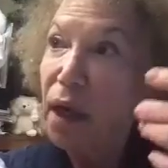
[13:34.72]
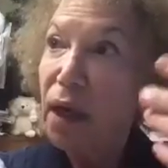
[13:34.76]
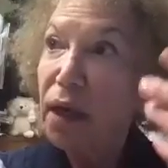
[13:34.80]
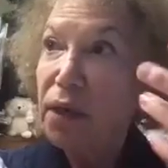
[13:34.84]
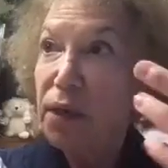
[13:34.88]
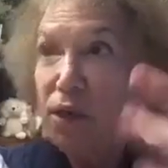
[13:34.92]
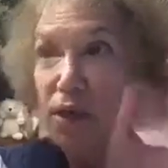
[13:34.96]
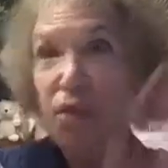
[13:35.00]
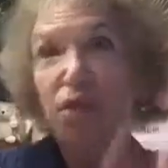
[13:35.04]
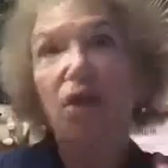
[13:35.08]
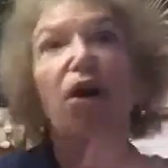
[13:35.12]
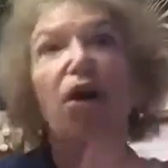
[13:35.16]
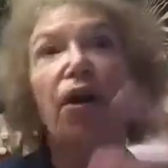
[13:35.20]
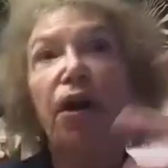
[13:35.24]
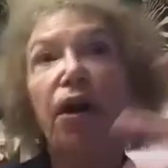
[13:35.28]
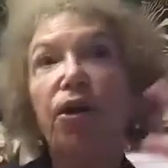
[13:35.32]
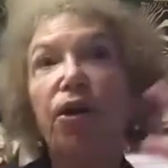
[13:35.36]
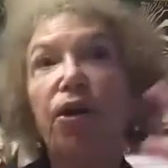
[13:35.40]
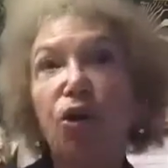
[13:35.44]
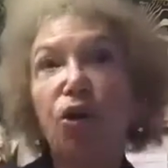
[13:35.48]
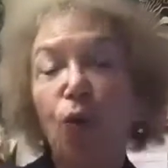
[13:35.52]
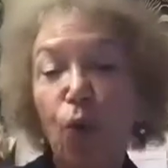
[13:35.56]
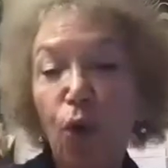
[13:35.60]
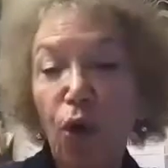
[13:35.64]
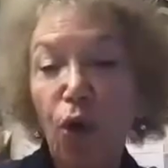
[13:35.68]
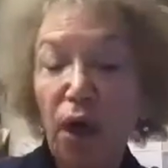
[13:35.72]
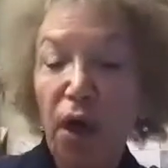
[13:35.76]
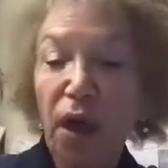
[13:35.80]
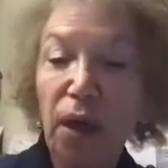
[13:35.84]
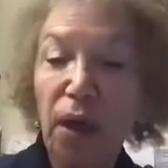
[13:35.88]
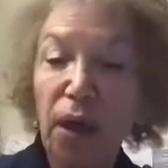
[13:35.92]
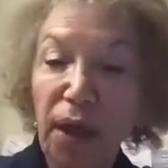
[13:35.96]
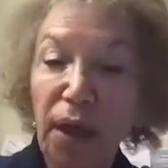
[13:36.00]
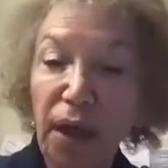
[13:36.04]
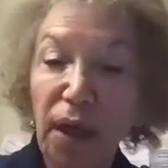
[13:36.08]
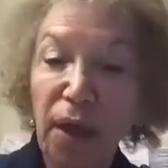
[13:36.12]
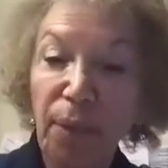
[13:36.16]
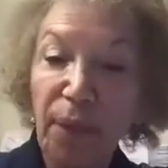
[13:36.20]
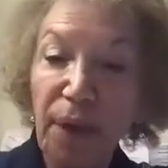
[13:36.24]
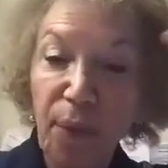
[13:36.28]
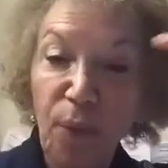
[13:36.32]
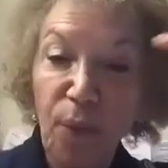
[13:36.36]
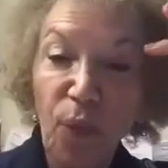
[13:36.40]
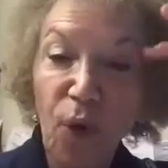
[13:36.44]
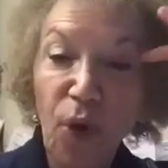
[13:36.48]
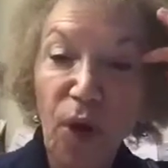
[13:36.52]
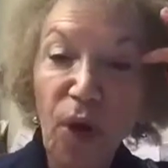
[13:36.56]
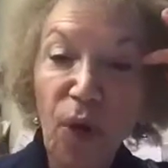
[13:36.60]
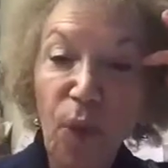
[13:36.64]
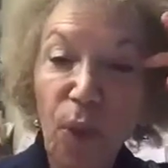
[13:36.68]
started to work a little bit
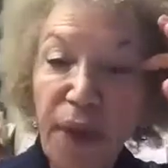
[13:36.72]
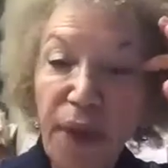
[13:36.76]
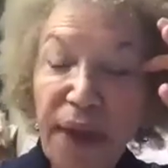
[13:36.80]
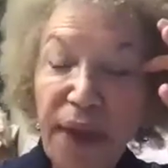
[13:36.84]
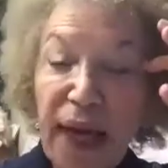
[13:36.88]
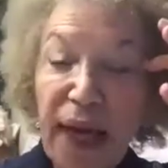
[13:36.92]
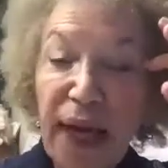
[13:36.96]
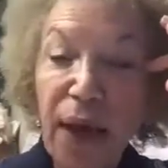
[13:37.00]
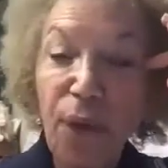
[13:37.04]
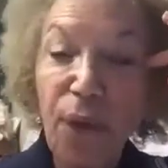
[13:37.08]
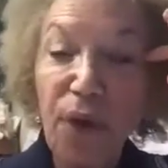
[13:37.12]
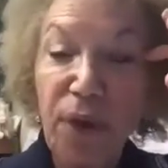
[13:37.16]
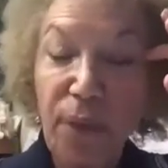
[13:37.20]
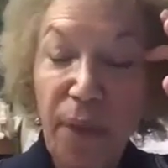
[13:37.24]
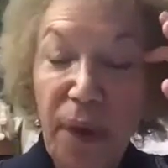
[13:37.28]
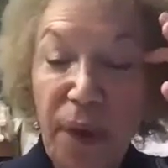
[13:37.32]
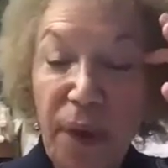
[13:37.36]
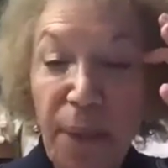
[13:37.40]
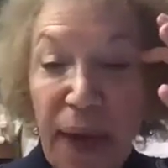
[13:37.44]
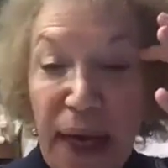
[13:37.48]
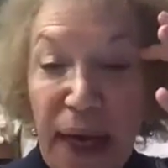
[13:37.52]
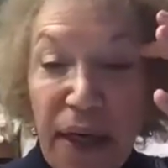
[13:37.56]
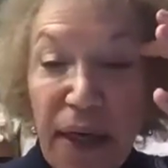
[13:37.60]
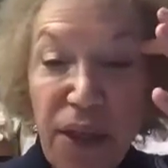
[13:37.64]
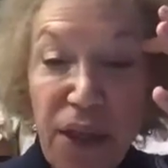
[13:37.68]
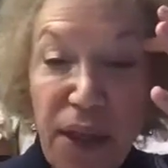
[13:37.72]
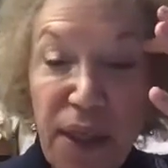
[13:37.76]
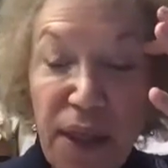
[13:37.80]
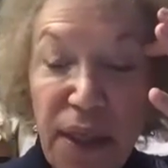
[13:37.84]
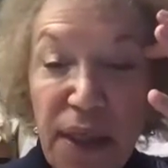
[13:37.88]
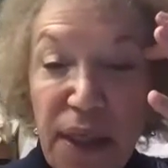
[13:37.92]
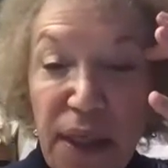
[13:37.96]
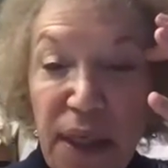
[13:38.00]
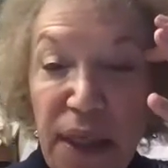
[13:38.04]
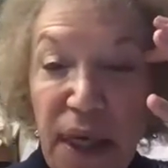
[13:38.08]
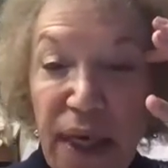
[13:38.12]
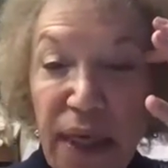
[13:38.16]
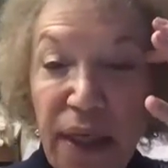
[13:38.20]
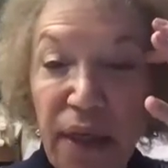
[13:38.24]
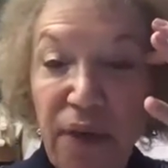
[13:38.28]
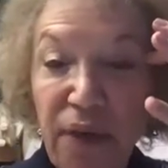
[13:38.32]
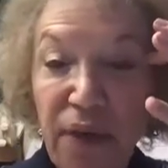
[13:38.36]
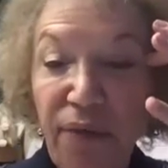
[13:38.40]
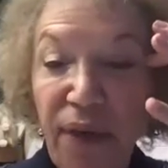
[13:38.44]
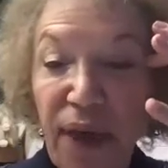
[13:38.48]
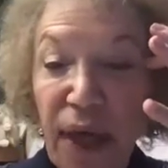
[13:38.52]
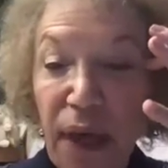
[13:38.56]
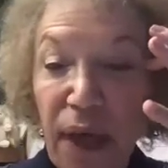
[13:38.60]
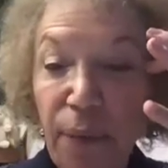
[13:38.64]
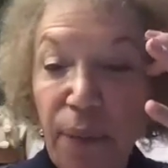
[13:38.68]
more with that with my patients. And I
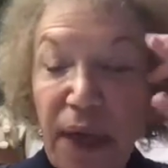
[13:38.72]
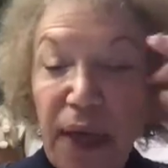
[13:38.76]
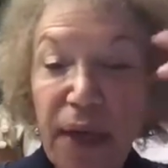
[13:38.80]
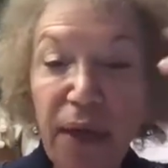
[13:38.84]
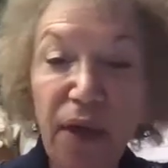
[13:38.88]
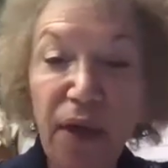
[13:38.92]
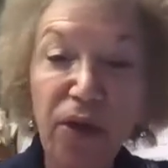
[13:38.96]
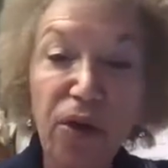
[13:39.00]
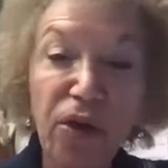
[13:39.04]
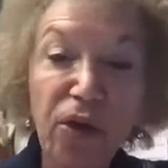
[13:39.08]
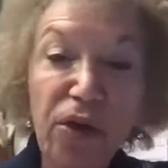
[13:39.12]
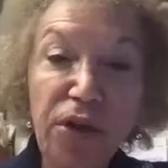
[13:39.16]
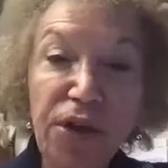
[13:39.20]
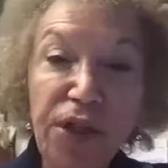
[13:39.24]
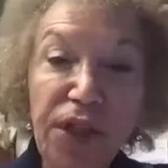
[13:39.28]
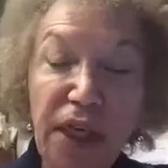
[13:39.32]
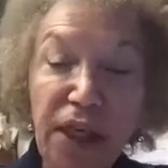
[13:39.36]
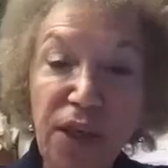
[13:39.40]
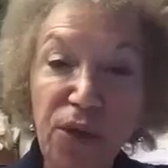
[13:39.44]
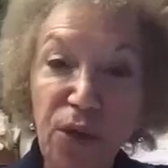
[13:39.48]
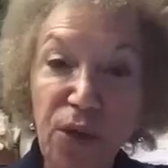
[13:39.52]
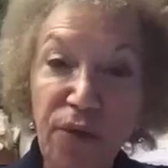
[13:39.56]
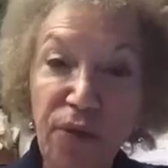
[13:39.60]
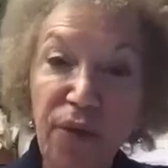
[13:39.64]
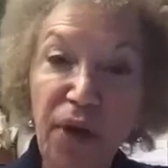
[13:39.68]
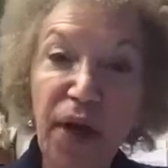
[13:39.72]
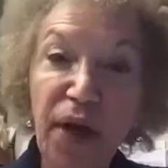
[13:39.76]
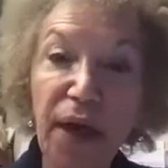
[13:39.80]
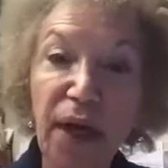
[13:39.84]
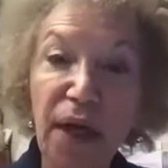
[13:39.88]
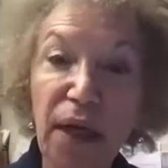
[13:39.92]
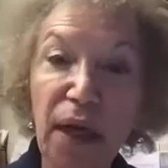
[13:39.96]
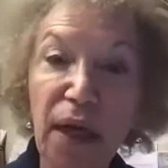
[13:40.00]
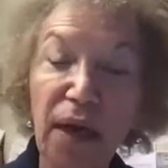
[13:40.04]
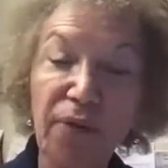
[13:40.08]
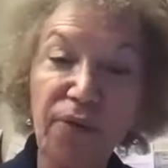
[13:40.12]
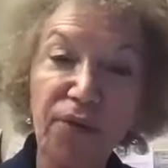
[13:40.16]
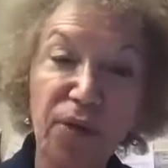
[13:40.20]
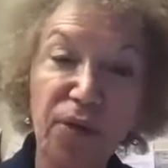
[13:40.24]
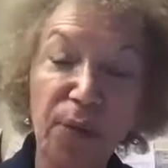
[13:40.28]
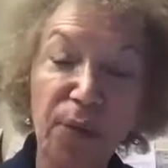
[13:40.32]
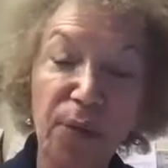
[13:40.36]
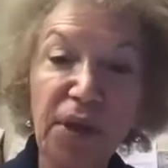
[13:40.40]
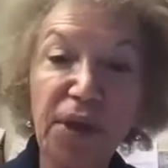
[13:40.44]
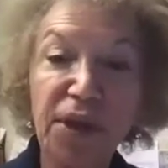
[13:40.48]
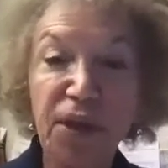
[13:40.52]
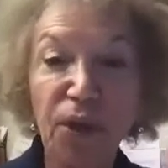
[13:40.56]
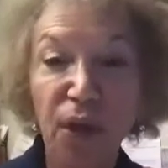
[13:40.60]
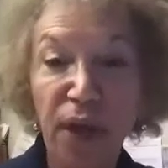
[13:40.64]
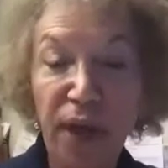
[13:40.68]
developed, and the nurses were very
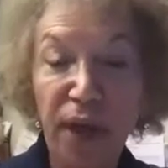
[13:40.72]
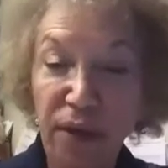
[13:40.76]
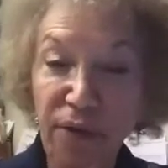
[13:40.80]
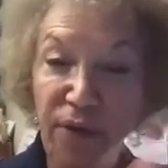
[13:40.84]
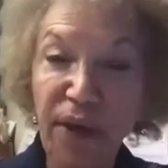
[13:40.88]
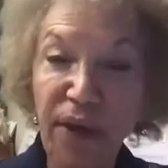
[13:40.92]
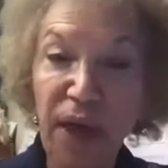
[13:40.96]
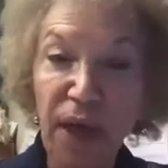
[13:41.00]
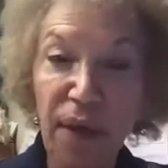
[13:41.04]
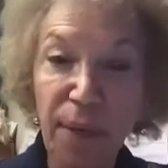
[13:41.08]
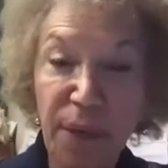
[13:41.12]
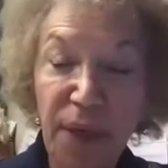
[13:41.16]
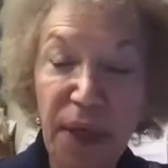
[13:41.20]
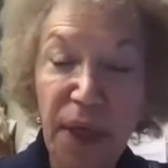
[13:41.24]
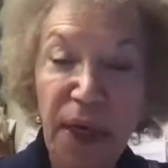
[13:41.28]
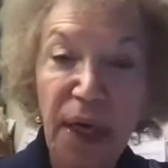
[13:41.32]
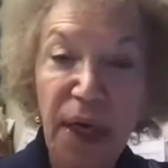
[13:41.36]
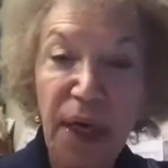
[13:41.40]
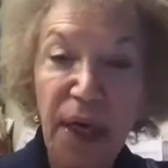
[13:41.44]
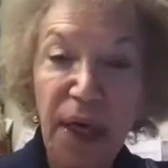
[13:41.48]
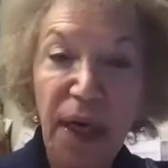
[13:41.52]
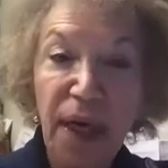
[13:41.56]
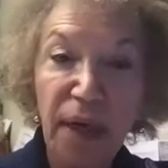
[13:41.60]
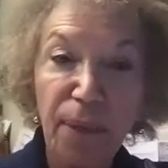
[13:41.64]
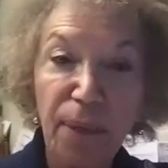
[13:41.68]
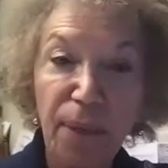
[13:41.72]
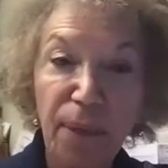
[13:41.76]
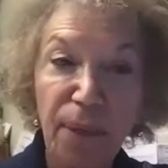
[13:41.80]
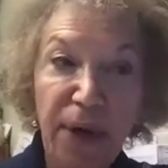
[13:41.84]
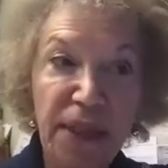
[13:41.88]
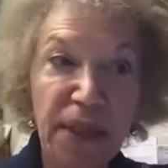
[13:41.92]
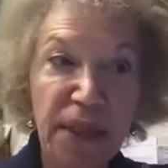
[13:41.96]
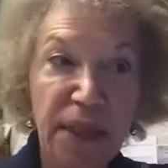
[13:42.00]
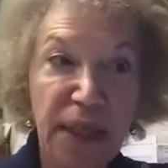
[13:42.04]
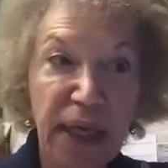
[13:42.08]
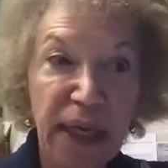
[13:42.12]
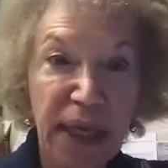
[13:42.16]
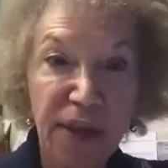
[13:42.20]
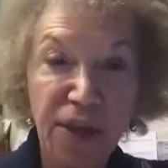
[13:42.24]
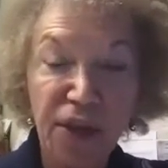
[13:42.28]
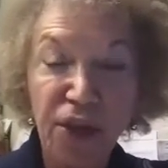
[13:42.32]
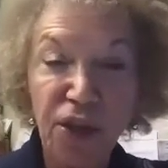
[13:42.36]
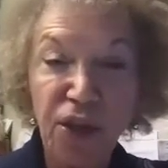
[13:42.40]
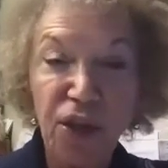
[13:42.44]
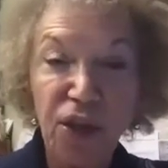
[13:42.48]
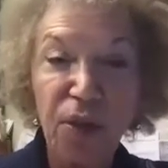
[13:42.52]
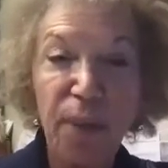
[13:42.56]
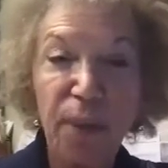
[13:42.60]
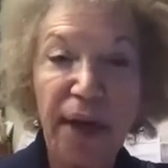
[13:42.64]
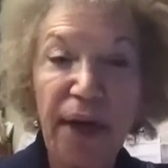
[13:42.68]
uncomfortable, so I developed the
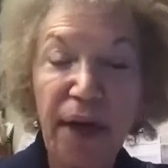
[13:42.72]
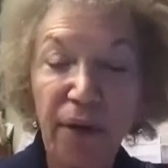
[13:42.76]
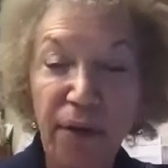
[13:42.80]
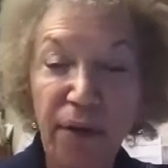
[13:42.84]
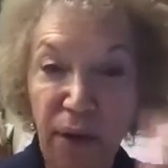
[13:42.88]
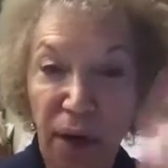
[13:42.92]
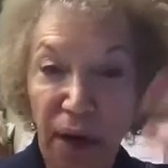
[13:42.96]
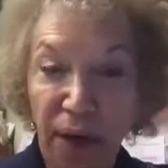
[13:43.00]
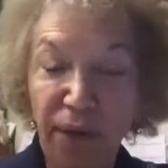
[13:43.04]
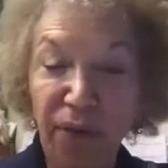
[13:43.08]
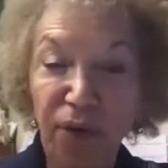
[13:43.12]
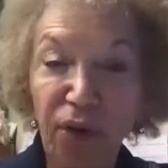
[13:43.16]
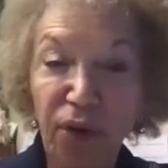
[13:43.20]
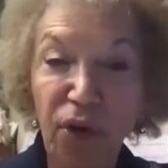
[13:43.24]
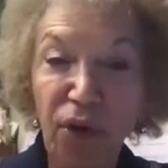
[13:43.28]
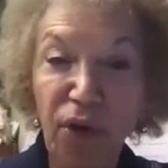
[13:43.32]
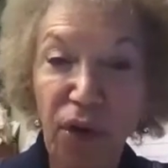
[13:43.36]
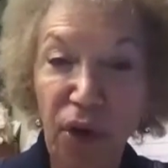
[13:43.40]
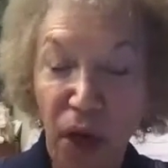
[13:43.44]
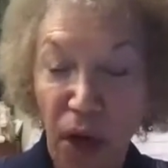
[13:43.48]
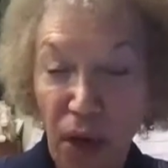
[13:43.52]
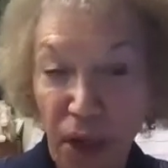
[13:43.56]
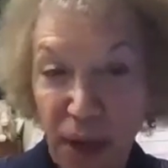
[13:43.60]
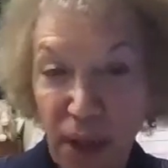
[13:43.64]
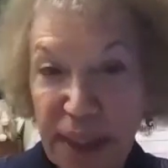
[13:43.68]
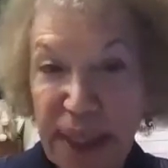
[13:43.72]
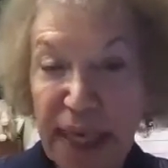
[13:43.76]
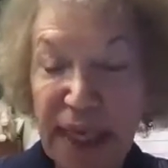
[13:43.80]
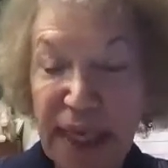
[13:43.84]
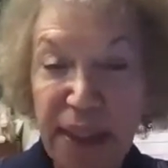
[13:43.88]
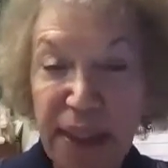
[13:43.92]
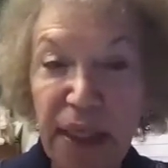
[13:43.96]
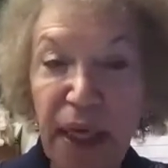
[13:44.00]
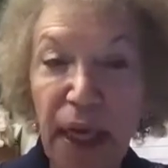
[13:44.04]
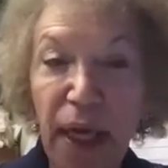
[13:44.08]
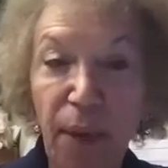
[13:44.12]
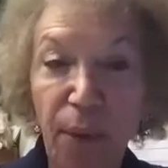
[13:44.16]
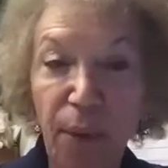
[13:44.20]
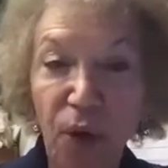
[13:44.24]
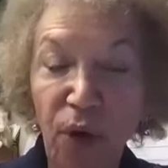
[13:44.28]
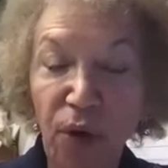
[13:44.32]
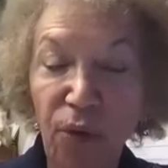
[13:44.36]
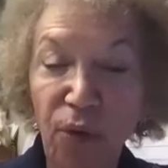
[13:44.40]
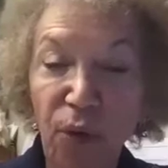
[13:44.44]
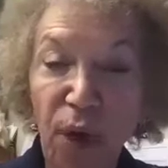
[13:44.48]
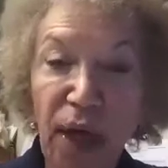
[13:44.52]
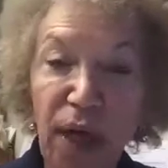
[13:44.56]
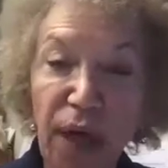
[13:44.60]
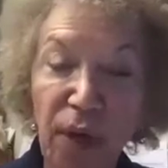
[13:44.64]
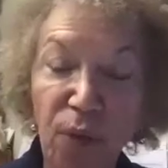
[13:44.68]
presentation you may have heard called Sex, Chemo, and
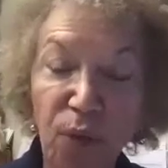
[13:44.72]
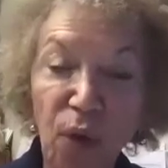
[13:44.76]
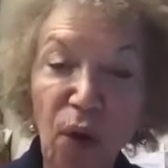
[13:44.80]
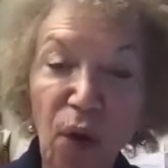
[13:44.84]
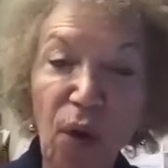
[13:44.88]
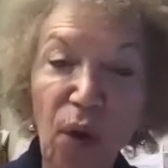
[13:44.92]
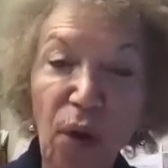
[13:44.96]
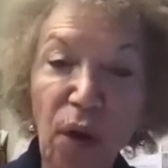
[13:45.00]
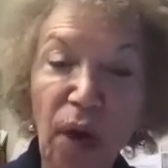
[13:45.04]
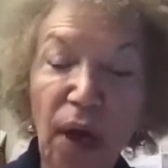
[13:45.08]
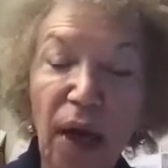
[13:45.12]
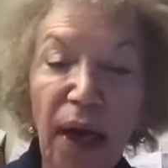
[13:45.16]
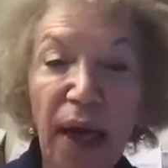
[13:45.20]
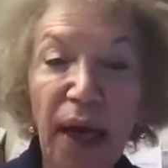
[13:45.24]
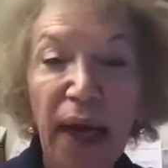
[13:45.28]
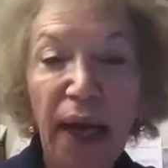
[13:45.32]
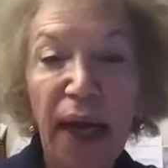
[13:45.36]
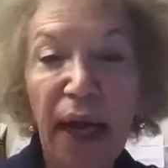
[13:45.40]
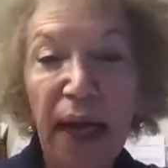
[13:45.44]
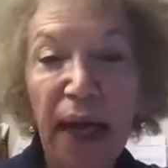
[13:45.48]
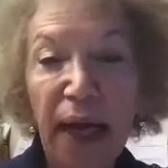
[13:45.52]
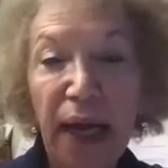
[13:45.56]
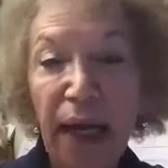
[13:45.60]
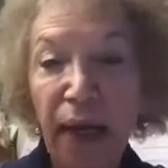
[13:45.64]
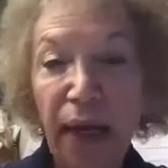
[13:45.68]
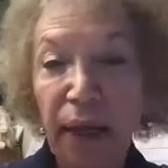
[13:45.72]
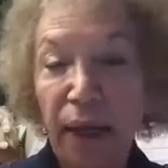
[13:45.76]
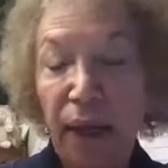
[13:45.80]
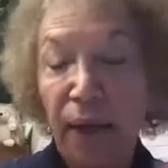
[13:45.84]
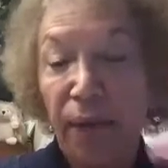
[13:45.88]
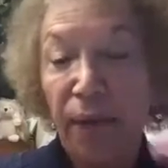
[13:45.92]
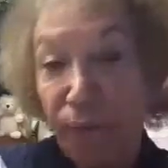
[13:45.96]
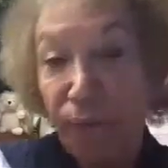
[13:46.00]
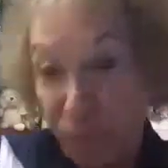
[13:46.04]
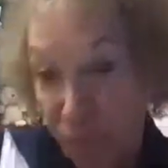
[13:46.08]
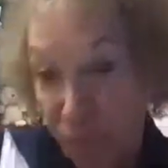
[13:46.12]
Rock and Roll. And